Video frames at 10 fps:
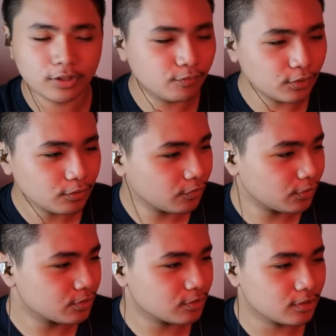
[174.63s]
Even if
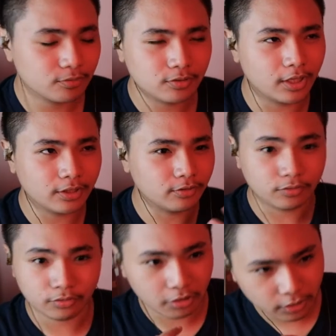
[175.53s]
it doesn't sound like
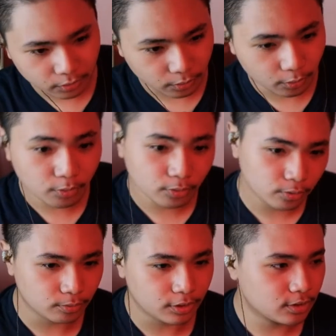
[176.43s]
dark or
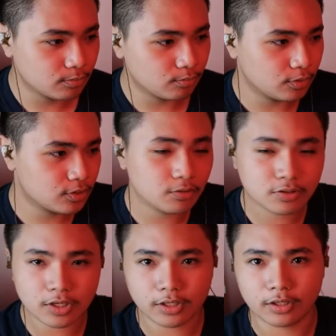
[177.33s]
horror, it
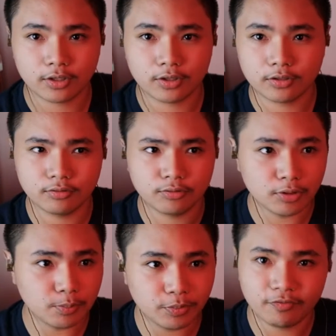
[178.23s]
sounds like a
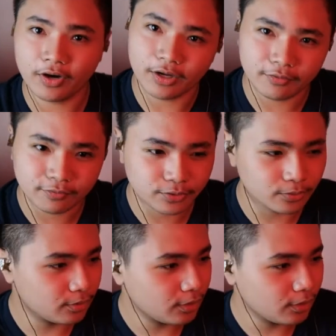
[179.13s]
creepy vibe. So